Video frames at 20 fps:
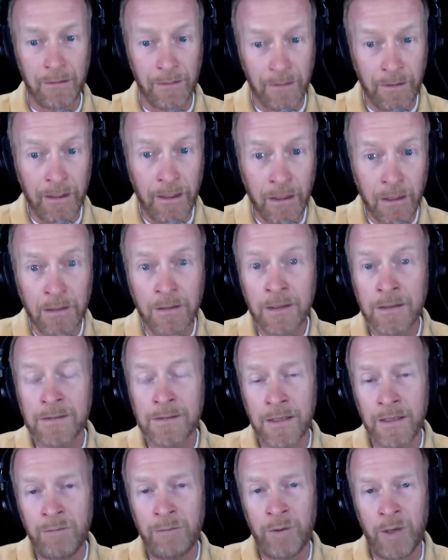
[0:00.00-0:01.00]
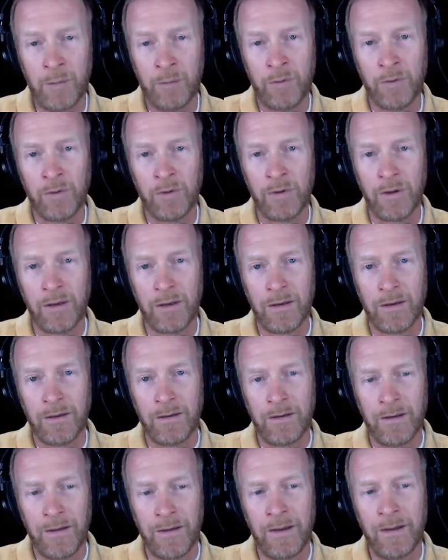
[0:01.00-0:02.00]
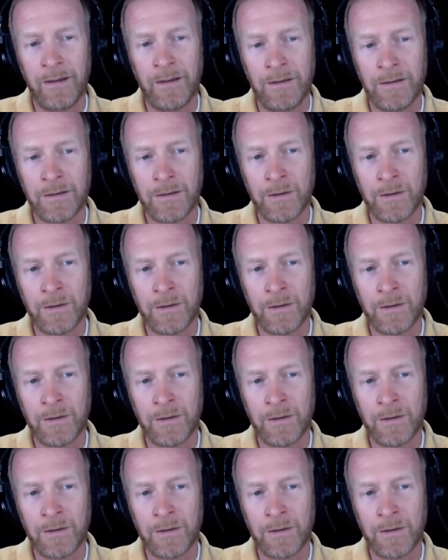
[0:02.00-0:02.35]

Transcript: he can deceive people. And